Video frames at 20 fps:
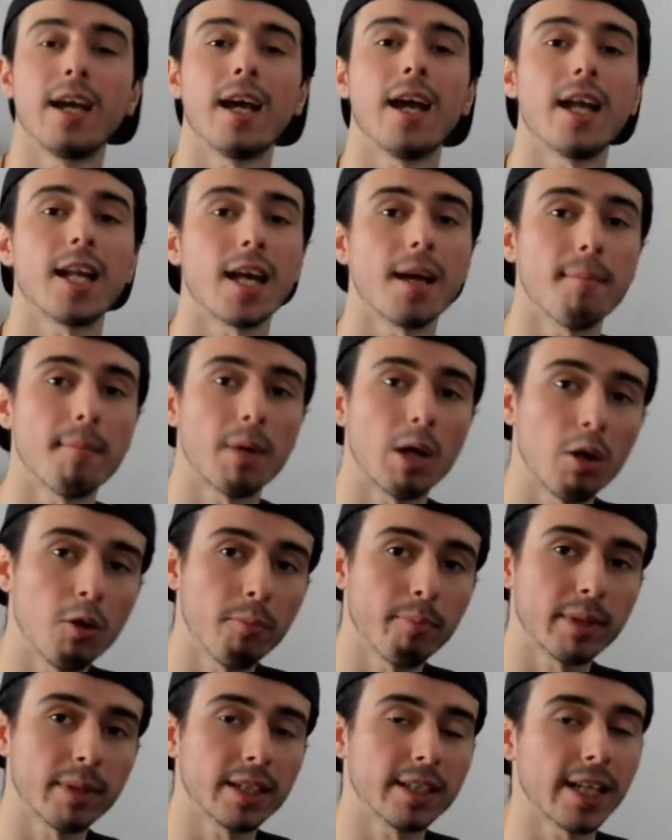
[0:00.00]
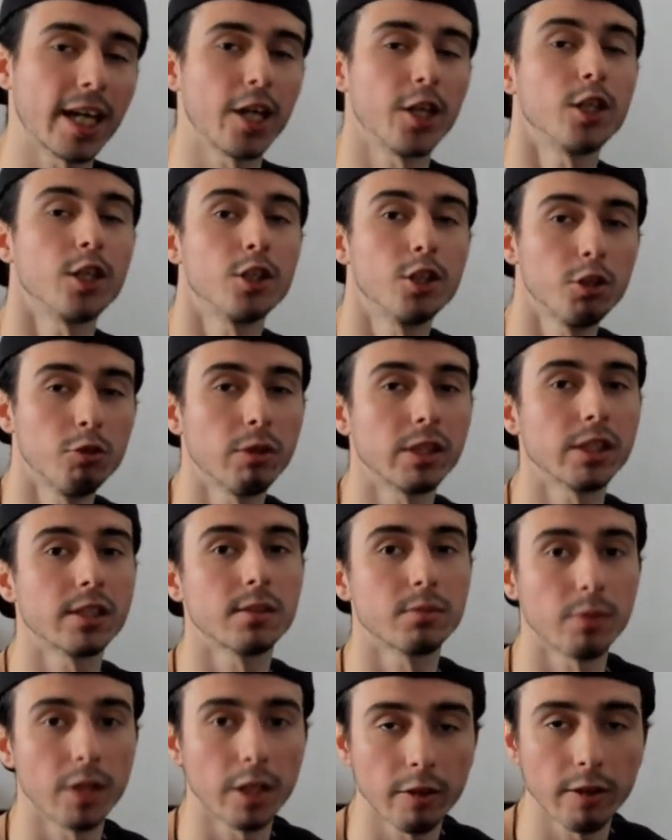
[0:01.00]
And I'm hoping that you
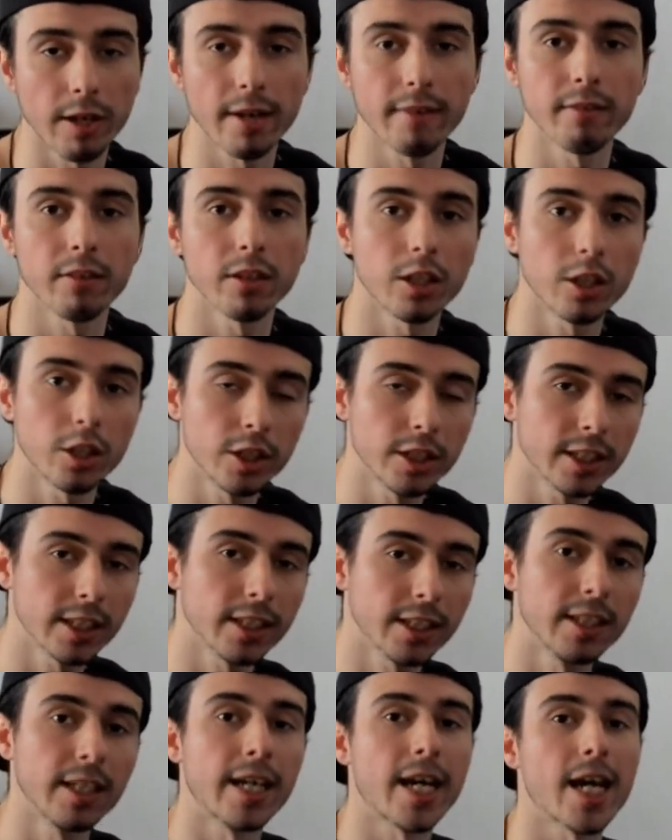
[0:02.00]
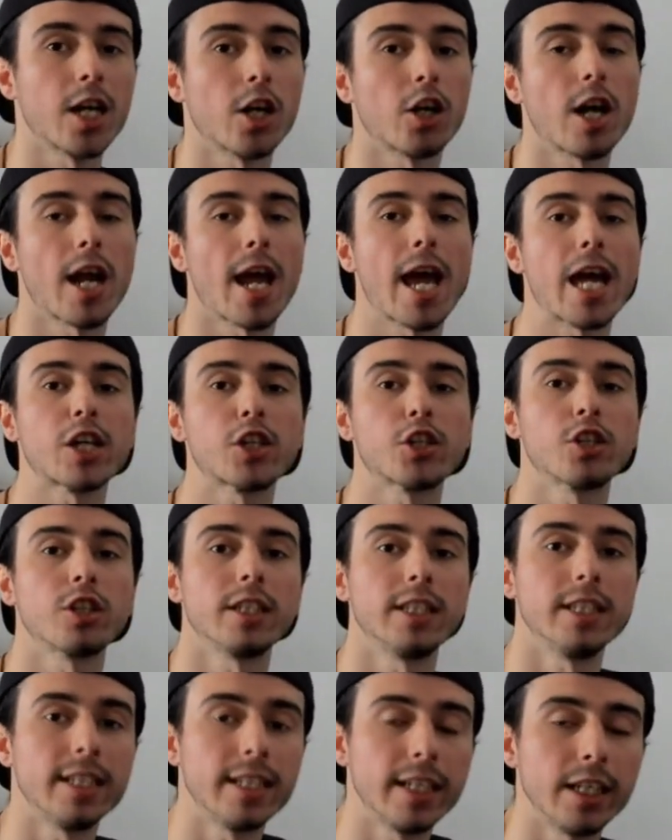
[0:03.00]
as well have learned it and are
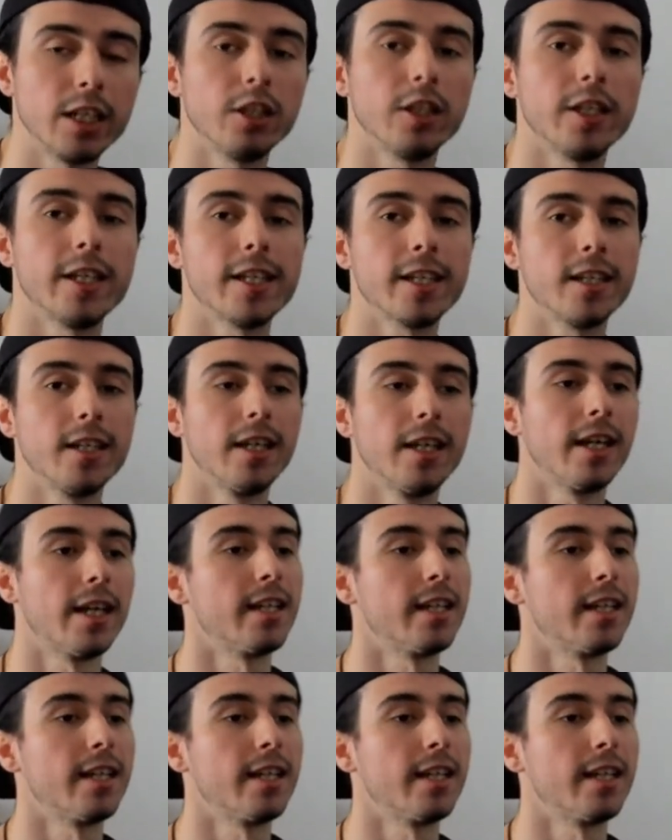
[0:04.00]
actually healing